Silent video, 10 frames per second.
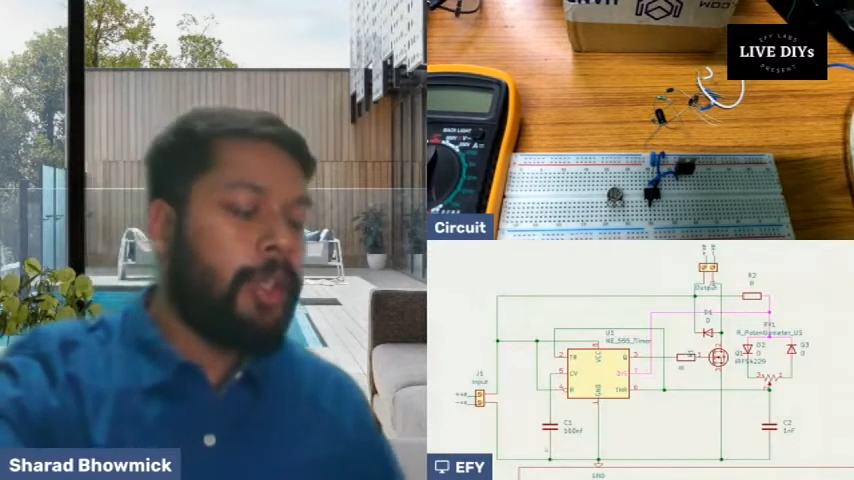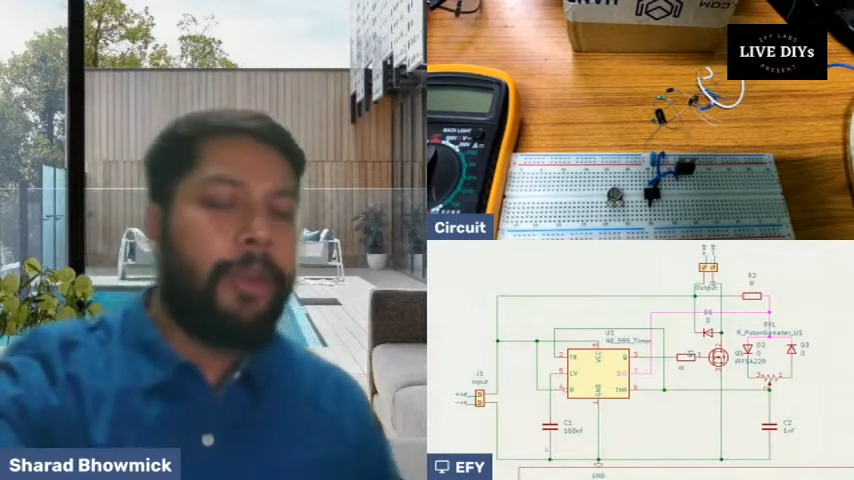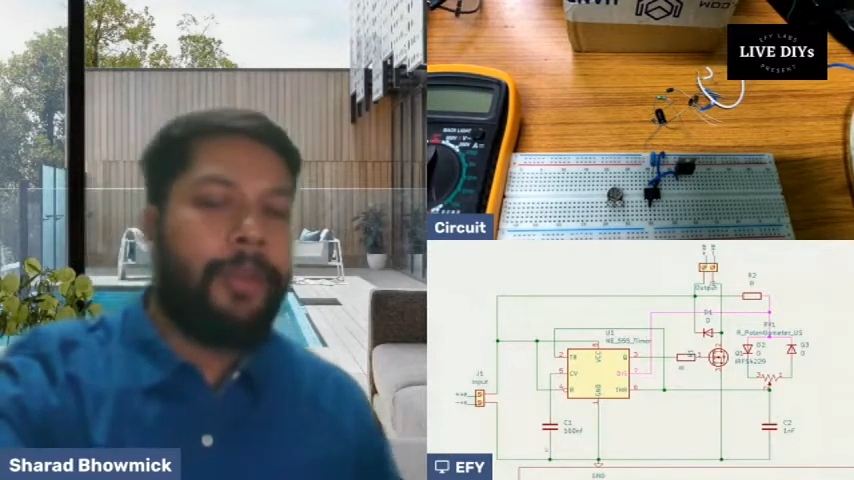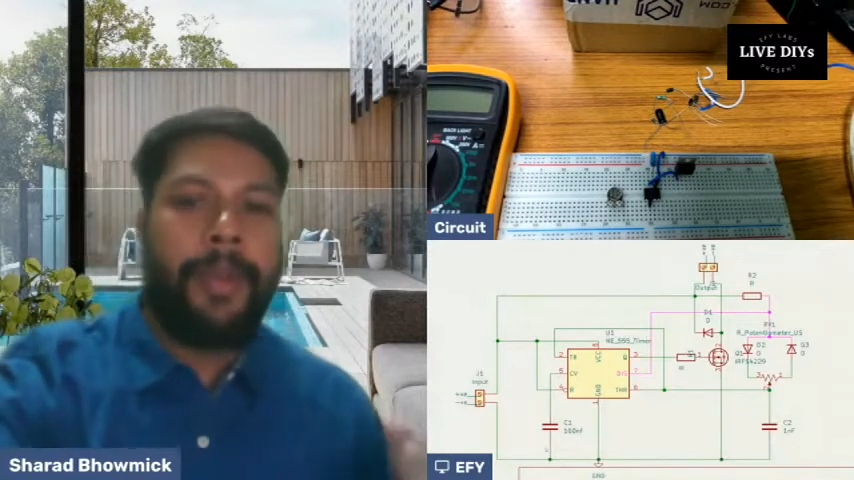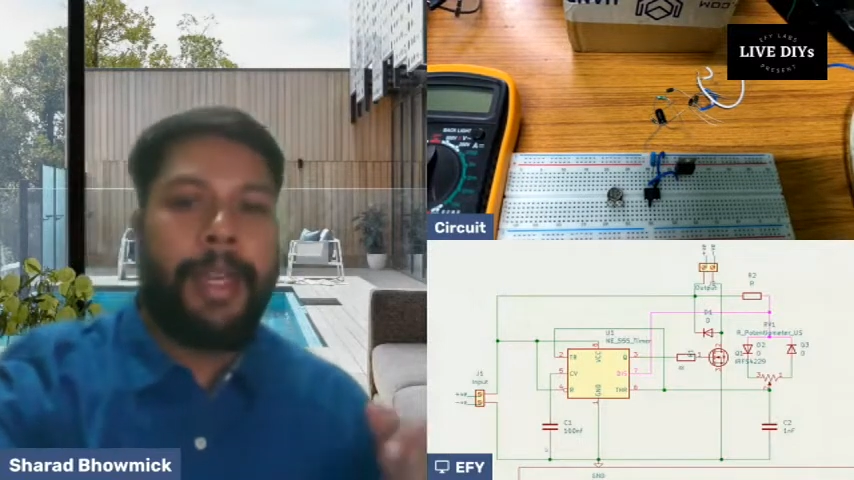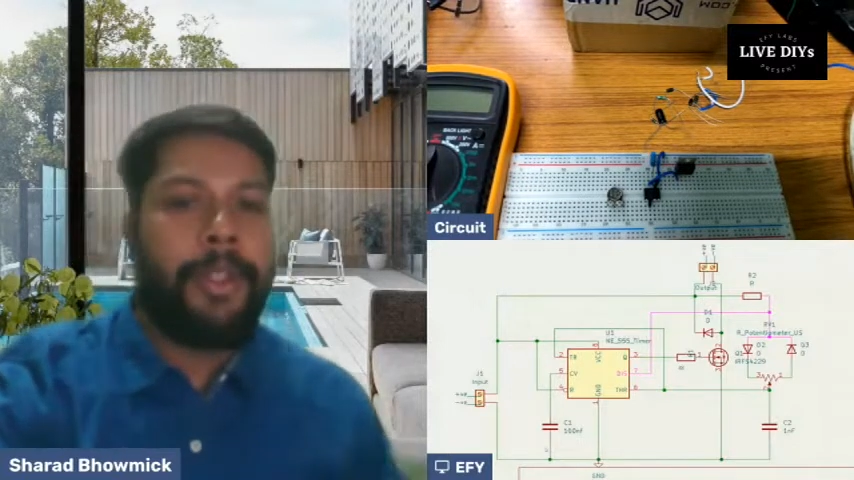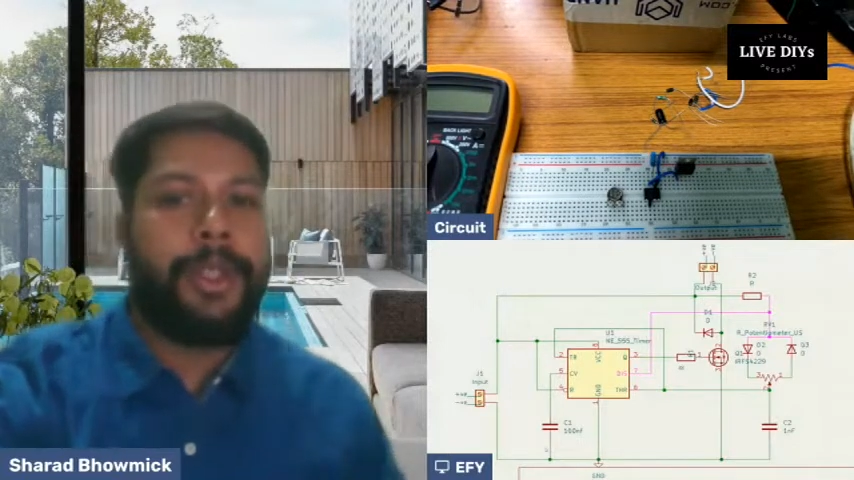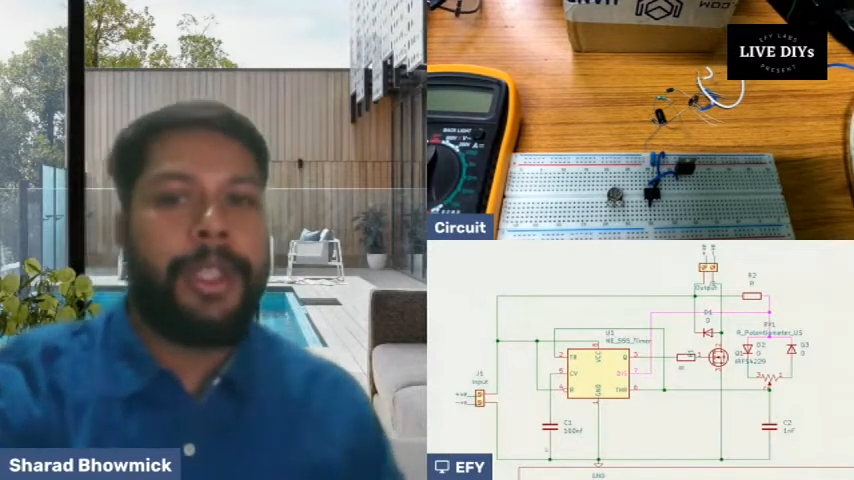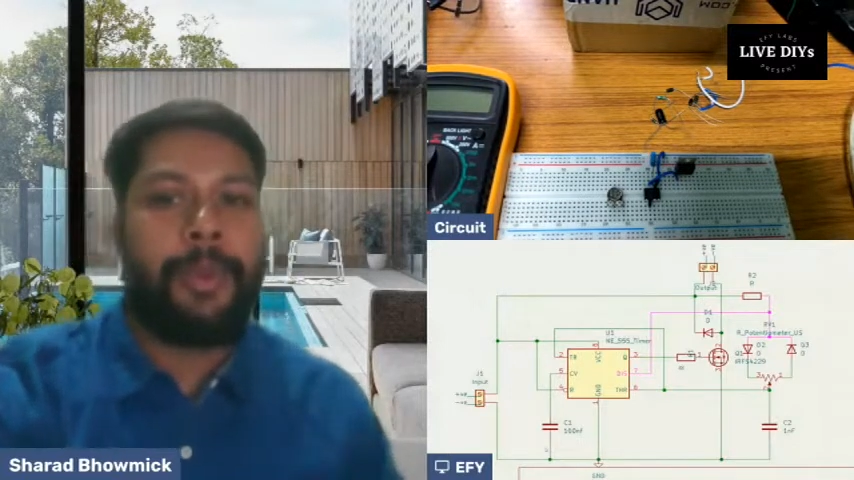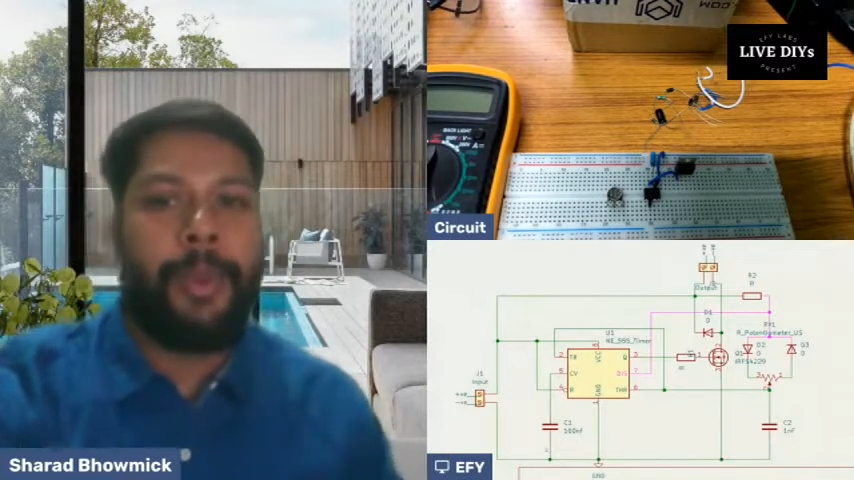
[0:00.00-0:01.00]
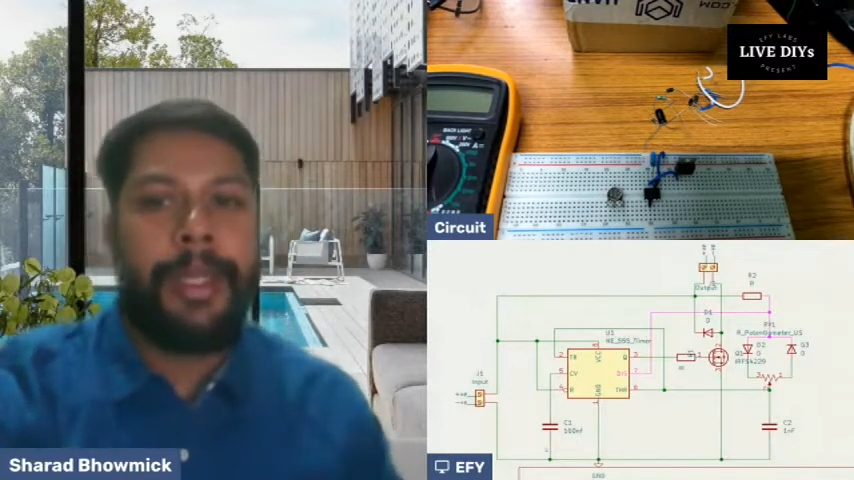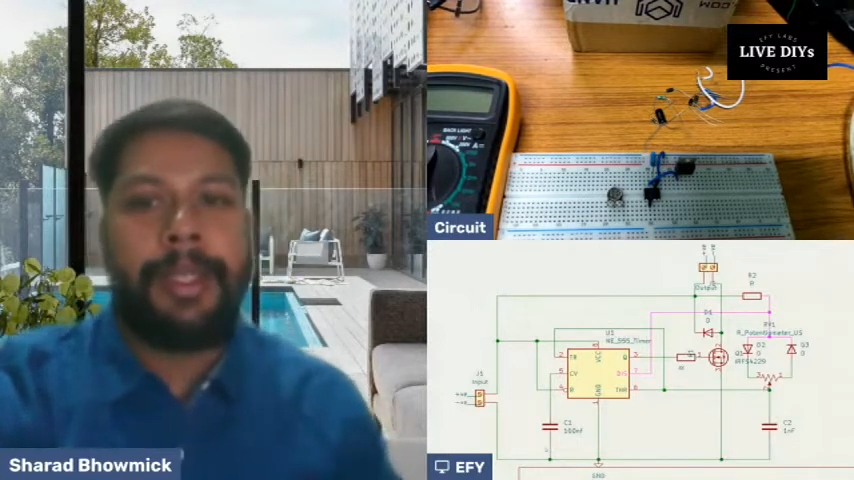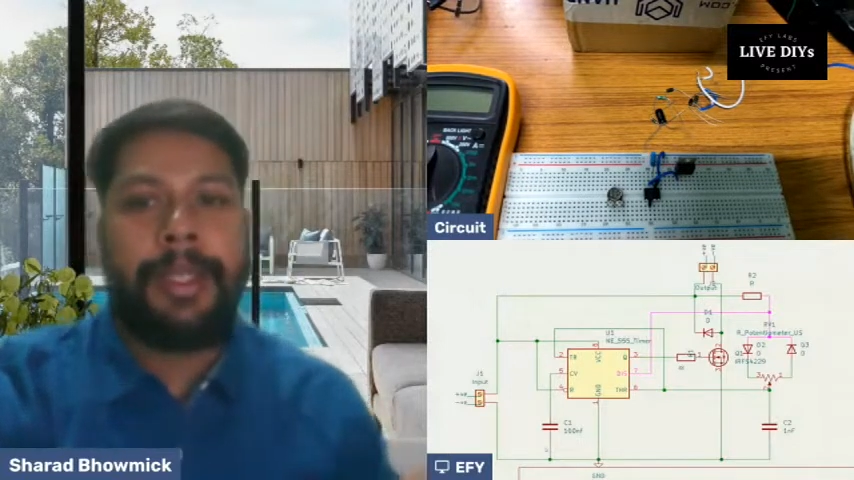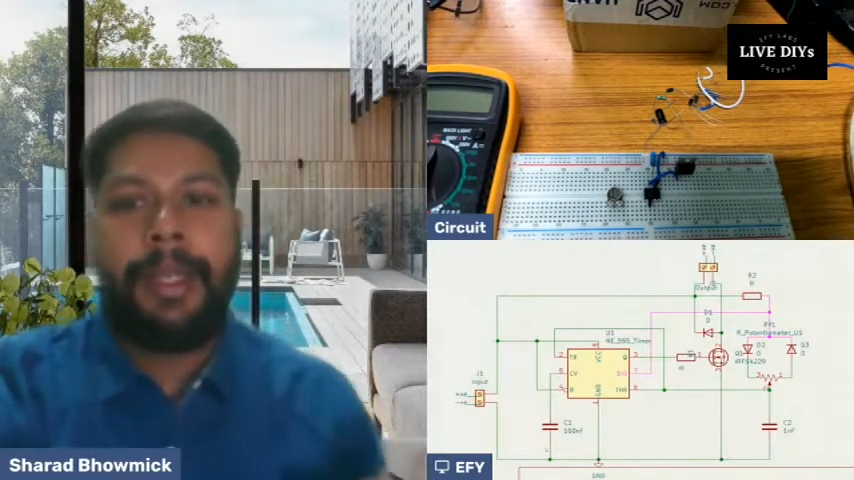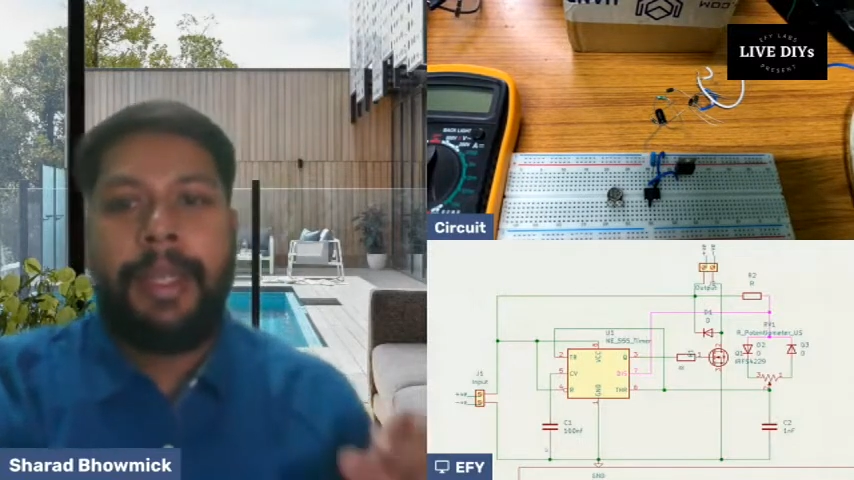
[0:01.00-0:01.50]
or we can use a switch
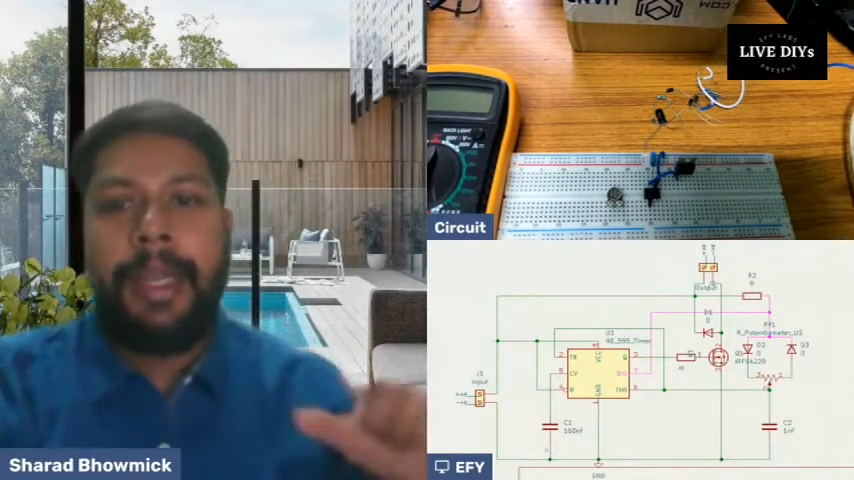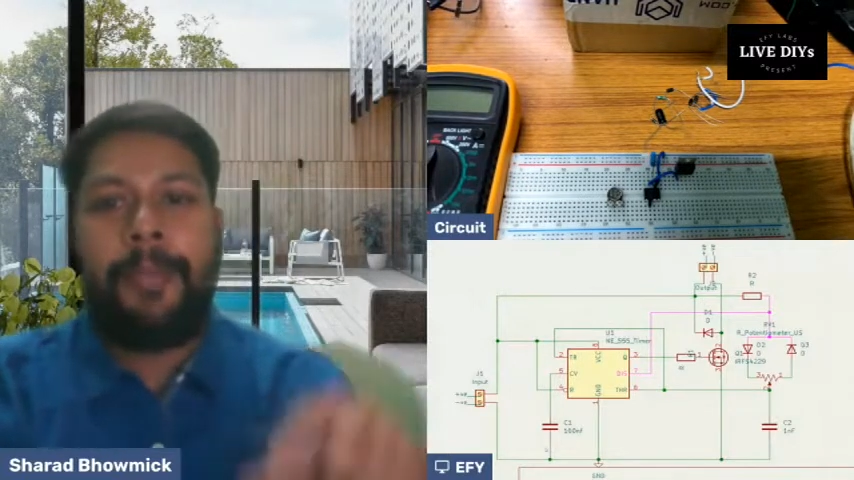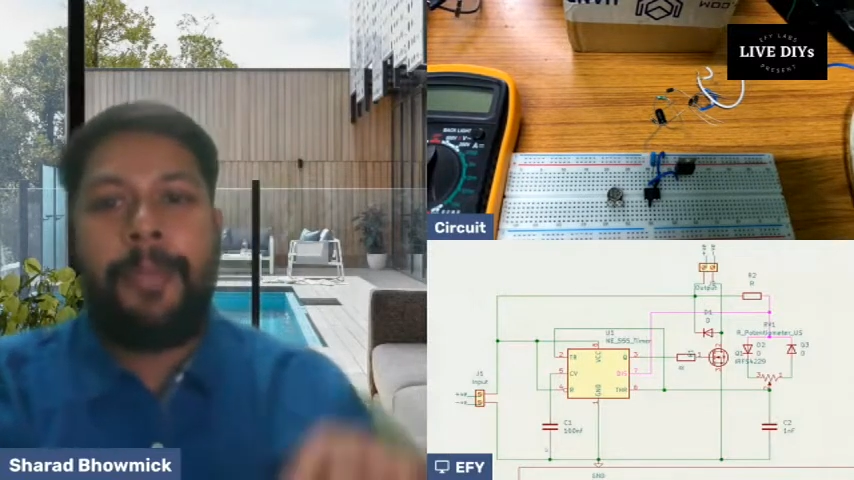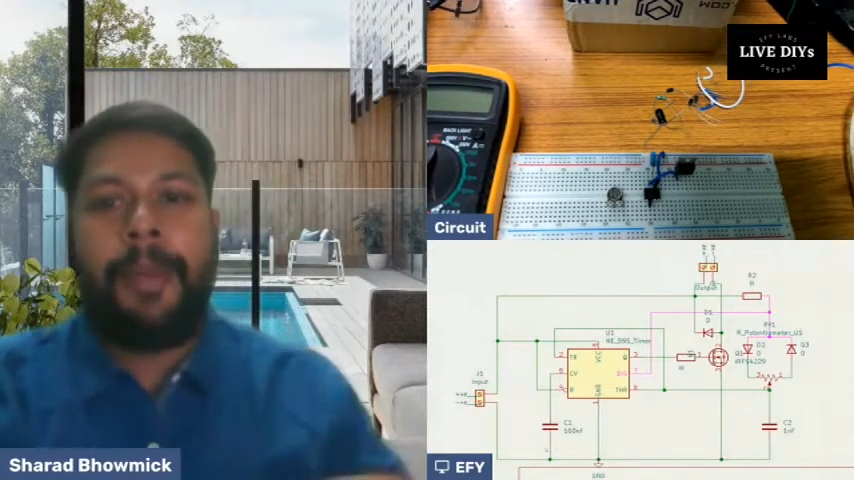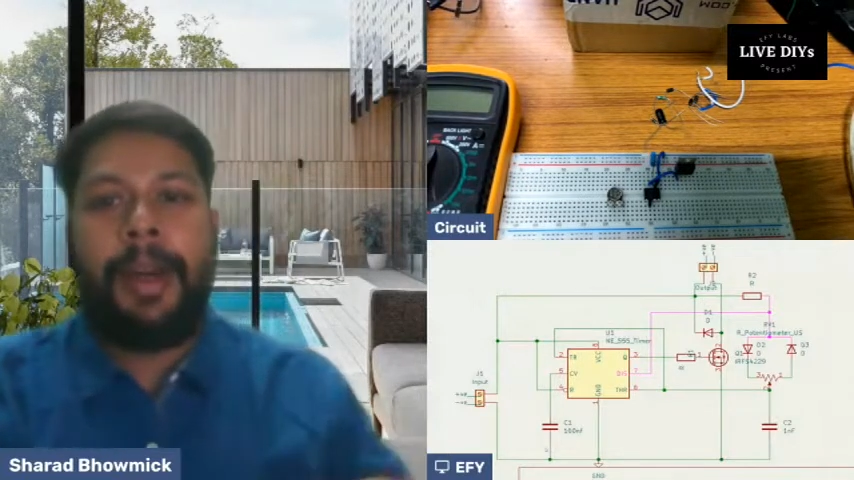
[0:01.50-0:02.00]
in